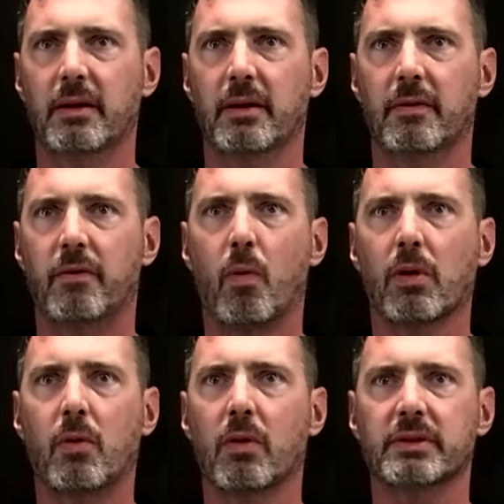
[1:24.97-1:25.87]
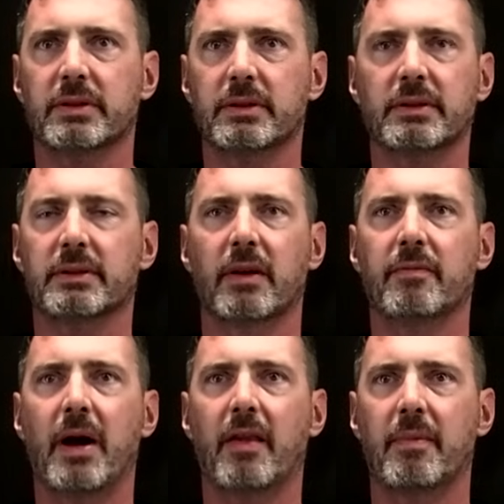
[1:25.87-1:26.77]
4 courses of
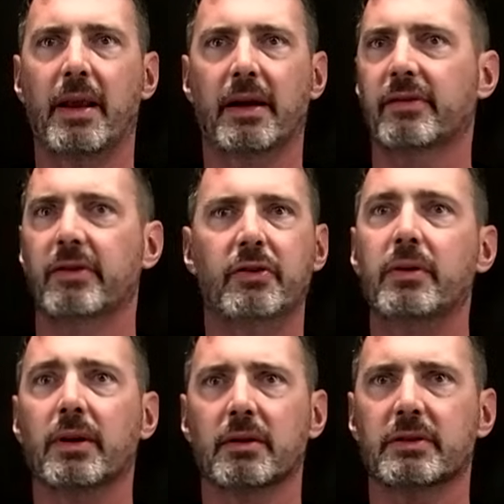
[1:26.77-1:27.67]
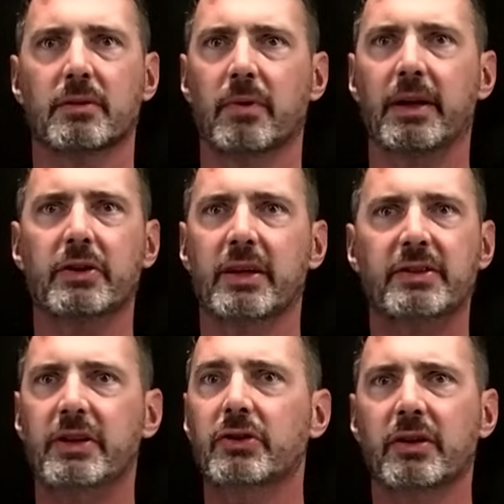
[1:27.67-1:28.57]
mathematics, 2 years, right? It's
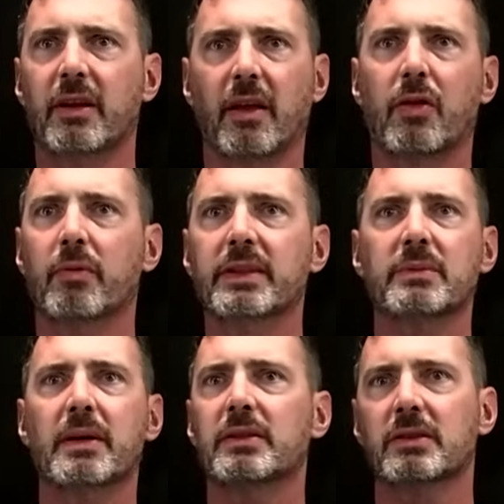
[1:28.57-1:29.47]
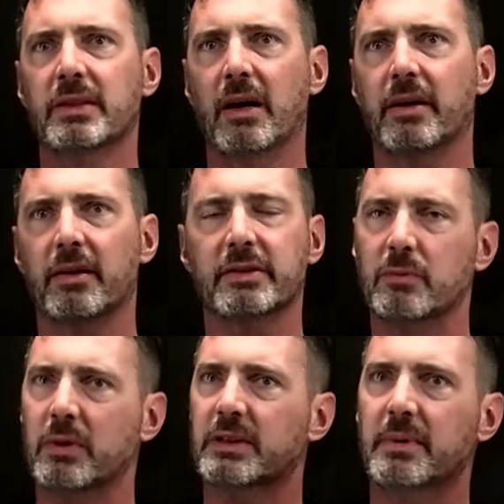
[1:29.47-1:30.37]
usually like 3 semesters of calculus and
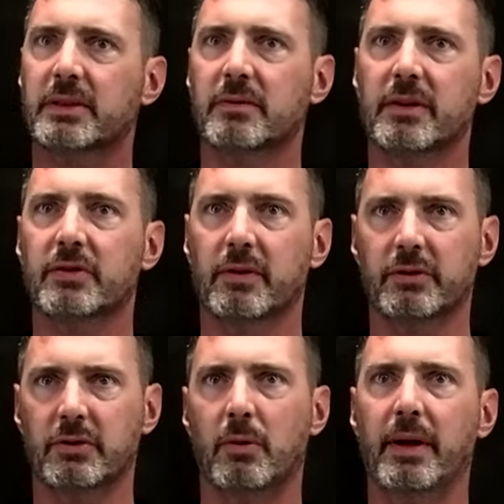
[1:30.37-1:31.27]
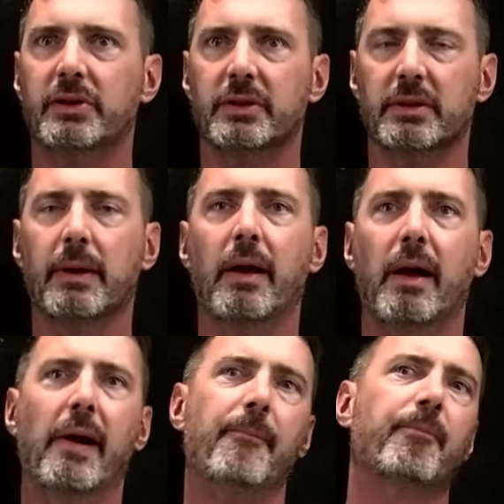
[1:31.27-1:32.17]
1 semester of differential equation.
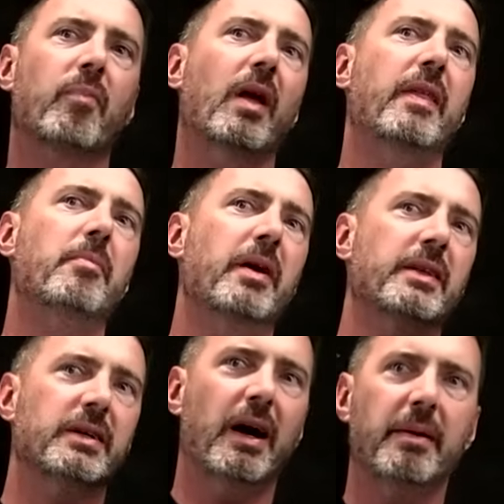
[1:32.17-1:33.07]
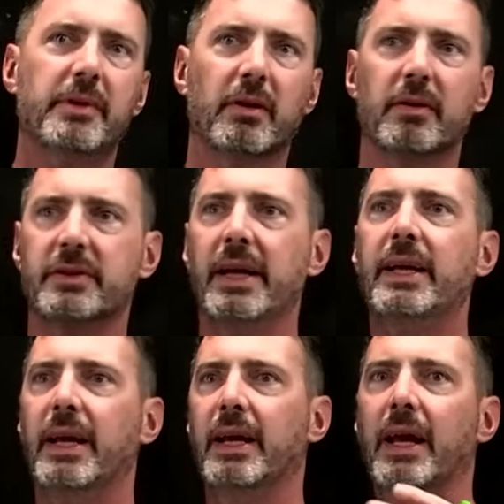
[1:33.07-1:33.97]
And then by the time you're
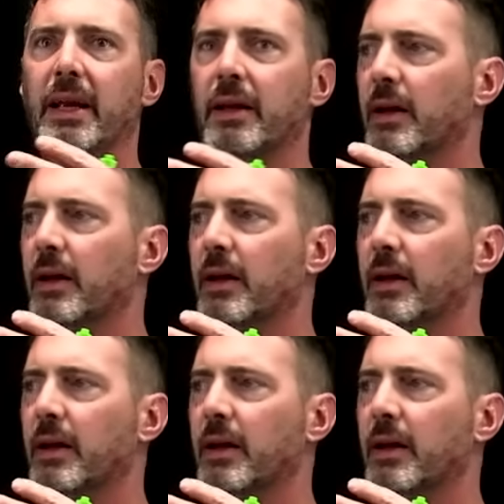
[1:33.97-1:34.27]
taking a